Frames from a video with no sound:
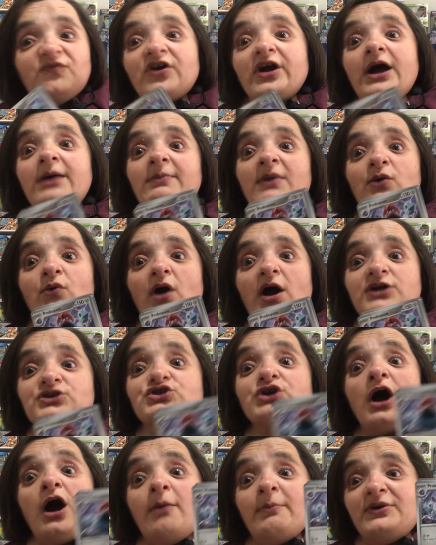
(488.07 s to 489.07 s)
forgot my
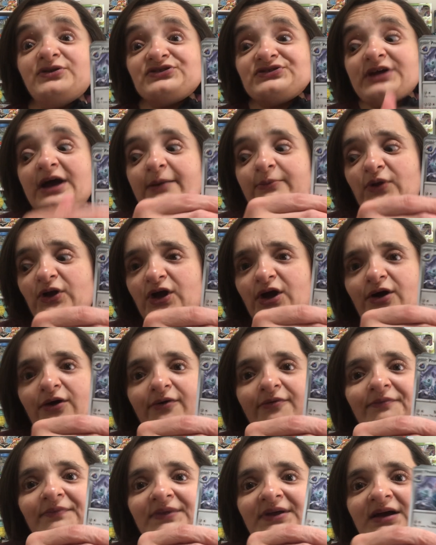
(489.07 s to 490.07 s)
watch. Almost time to
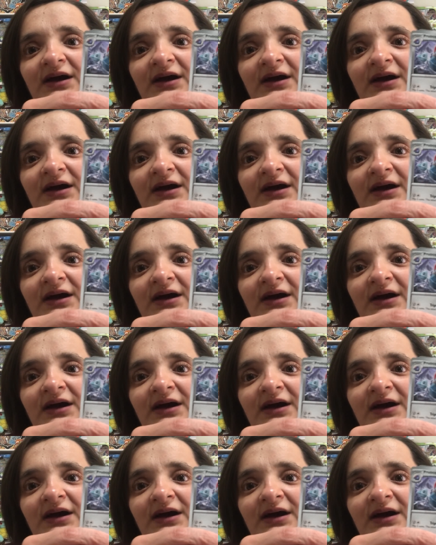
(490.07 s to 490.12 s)
go.